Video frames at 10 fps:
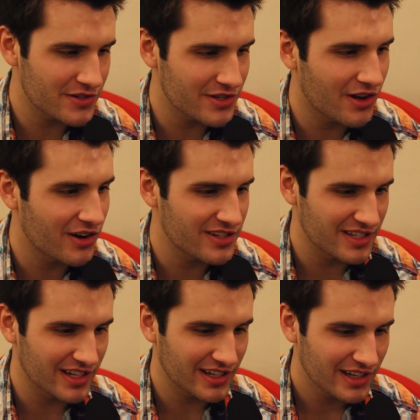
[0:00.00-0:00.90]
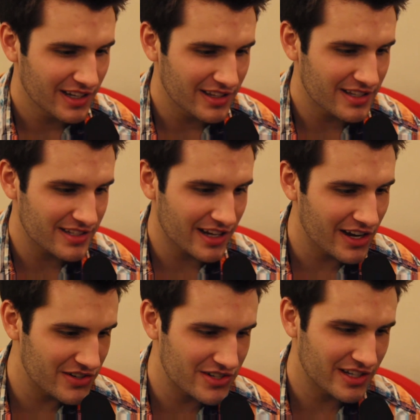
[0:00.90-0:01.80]
song is like this
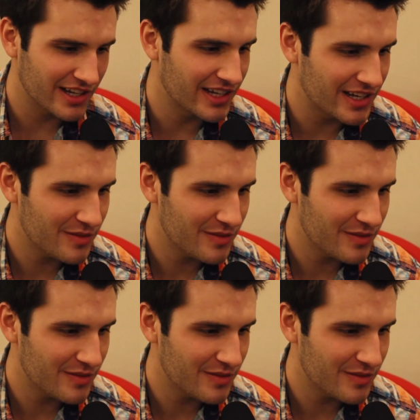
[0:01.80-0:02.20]
guy just saying,